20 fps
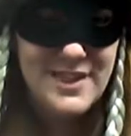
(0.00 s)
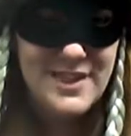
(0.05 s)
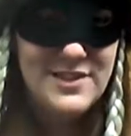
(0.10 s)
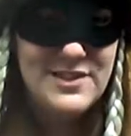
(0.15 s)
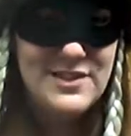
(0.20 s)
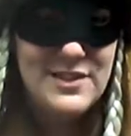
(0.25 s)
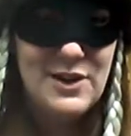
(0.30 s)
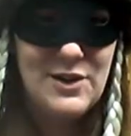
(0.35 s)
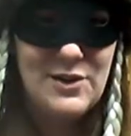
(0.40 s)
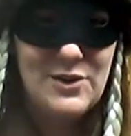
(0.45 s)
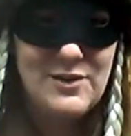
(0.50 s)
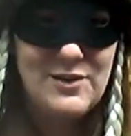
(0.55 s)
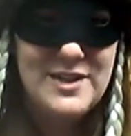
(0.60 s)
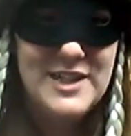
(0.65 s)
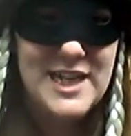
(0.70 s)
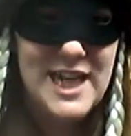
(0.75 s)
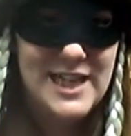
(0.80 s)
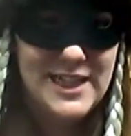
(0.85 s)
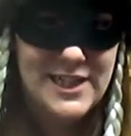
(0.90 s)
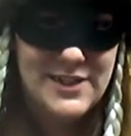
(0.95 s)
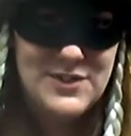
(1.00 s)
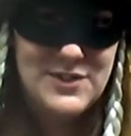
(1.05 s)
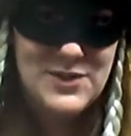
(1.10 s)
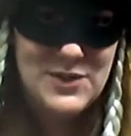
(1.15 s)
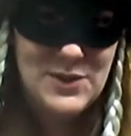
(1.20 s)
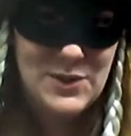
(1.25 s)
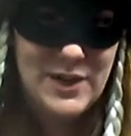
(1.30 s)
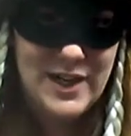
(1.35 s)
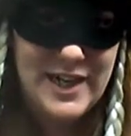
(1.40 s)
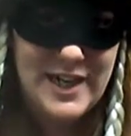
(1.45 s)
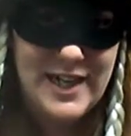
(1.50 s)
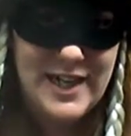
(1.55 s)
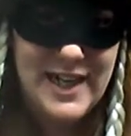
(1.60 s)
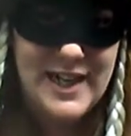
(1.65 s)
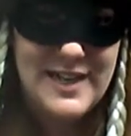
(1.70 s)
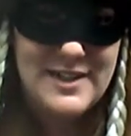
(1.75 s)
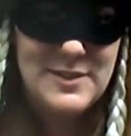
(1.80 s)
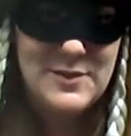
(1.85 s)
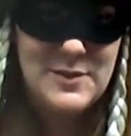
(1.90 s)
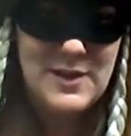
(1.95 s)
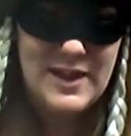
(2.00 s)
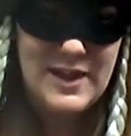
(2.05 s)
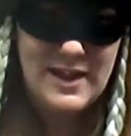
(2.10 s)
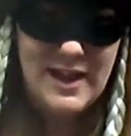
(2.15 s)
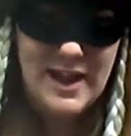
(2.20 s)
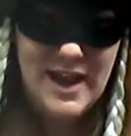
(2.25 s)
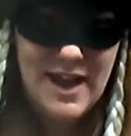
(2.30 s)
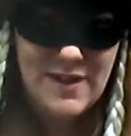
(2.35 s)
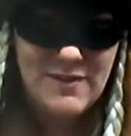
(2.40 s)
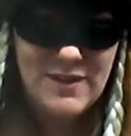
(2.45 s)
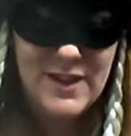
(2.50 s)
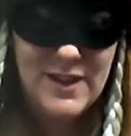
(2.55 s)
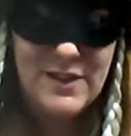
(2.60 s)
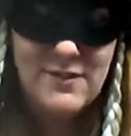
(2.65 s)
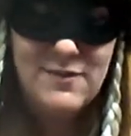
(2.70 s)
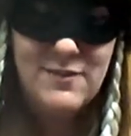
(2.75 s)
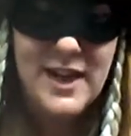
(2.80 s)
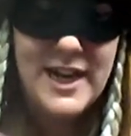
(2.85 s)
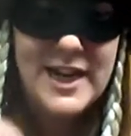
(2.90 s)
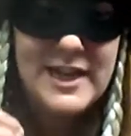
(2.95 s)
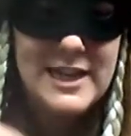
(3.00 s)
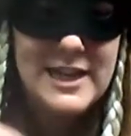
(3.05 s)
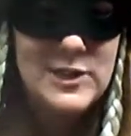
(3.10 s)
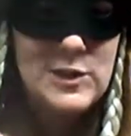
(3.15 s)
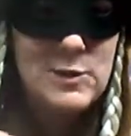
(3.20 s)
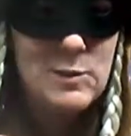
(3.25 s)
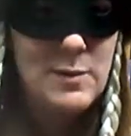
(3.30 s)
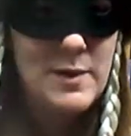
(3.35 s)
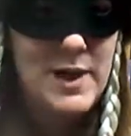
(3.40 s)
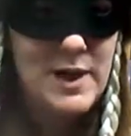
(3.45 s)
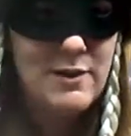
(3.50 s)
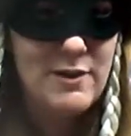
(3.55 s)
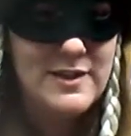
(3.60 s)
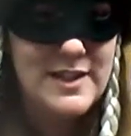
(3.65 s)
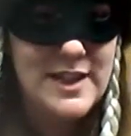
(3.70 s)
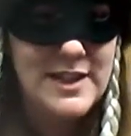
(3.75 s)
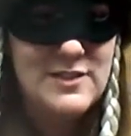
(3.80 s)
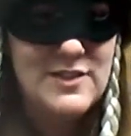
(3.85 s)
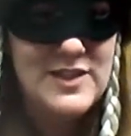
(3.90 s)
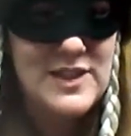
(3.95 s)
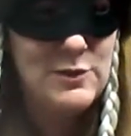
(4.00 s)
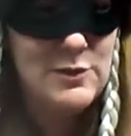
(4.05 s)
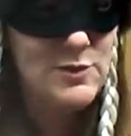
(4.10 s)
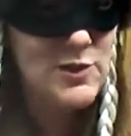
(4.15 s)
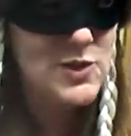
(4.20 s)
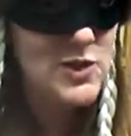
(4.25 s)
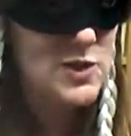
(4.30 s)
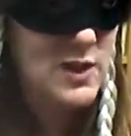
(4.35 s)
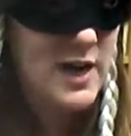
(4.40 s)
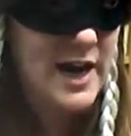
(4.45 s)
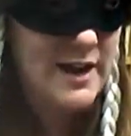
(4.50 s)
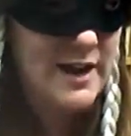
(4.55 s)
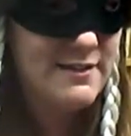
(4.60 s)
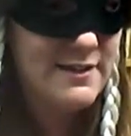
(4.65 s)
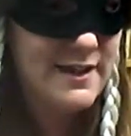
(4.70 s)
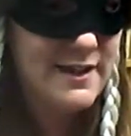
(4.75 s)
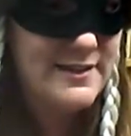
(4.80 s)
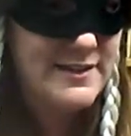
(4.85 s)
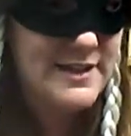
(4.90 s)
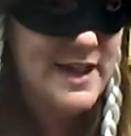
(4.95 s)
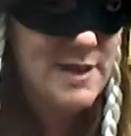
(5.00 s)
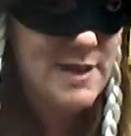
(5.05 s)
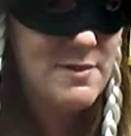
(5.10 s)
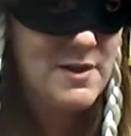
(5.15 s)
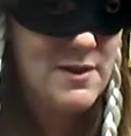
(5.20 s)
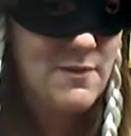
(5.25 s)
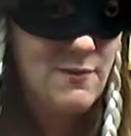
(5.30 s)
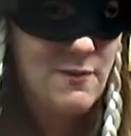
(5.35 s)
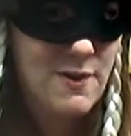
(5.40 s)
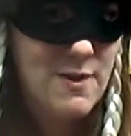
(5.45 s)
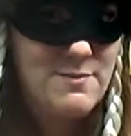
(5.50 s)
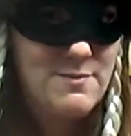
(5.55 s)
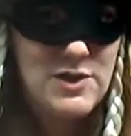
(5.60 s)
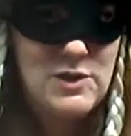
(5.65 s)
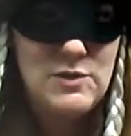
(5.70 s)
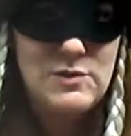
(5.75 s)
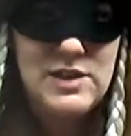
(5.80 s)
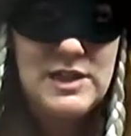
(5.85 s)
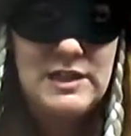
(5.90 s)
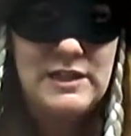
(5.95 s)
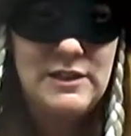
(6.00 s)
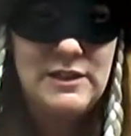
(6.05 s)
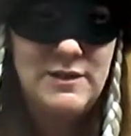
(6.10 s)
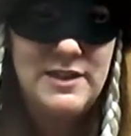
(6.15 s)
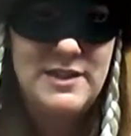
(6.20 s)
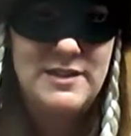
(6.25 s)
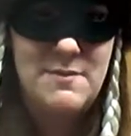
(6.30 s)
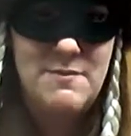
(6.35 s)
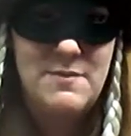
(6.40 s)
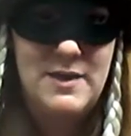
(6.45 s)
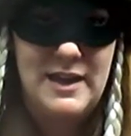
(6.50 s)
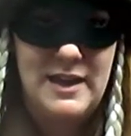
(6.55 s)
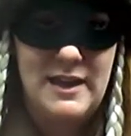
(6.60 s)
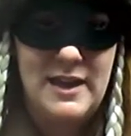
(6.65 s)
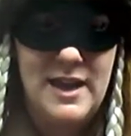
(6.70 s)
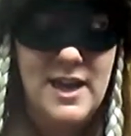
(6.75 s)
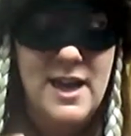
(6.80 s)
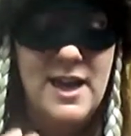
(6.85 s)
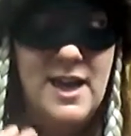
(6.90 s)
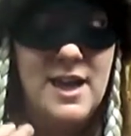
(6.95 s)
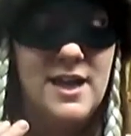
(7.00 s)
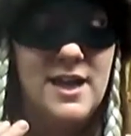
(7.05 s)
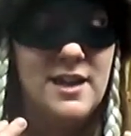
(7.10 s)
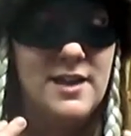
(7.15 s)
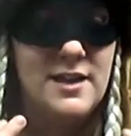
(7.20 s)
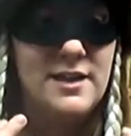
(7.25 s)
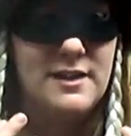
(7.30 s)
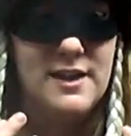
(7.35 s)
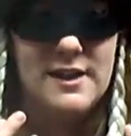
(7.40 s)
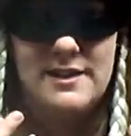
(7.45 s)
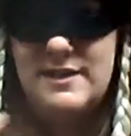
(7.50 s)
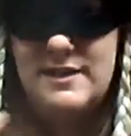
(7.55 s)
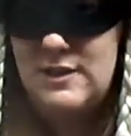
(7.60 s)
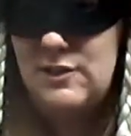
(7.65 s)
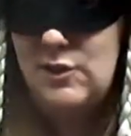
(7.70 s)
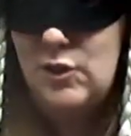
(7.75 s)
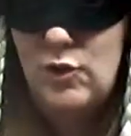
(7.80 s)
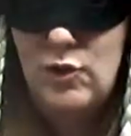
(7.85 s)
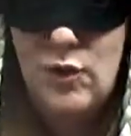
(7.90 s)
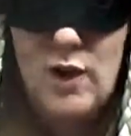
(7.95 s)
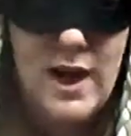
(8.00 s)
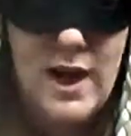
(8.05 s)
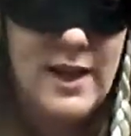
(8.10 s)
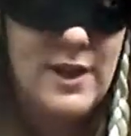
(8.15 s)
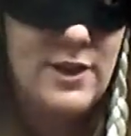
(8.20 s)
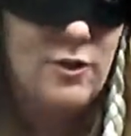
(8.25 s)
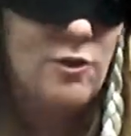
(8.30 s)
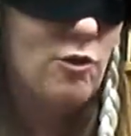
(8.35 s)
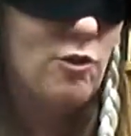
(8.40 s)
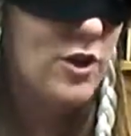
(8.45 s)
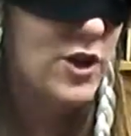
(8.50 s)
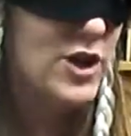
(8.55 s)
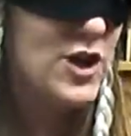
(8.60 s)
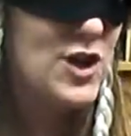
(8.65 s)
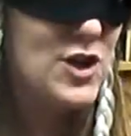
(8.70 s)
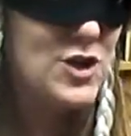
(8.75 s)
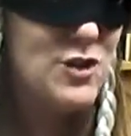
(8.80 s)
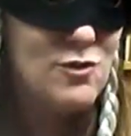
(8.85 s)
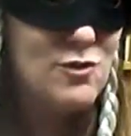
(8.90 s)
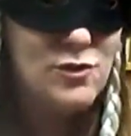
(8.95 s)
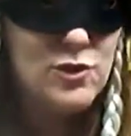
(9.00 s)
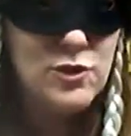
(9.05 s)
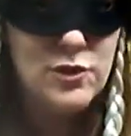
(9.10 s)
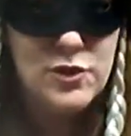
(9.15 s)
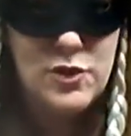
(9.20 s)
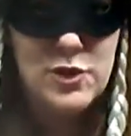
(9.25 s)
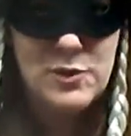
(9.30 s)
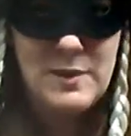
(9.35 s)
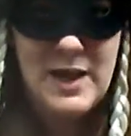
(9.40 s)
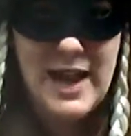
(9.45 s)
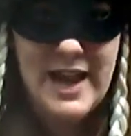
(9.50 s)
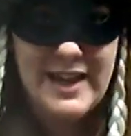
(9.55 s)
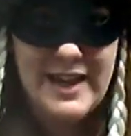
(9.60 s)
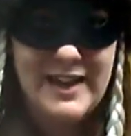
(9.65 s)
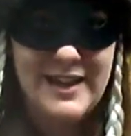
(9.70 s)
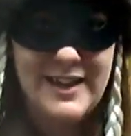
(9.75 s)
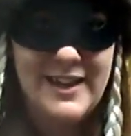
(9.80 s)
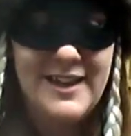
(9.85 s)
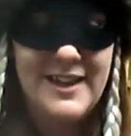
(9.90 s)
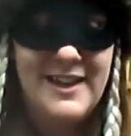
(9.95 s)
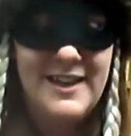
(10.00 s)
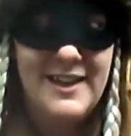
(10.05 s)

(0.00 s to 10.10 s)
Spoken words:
So telling a story and finding that superpower, that secret strength that's coming from you dealing with something that's either chronic or huge or traumatic,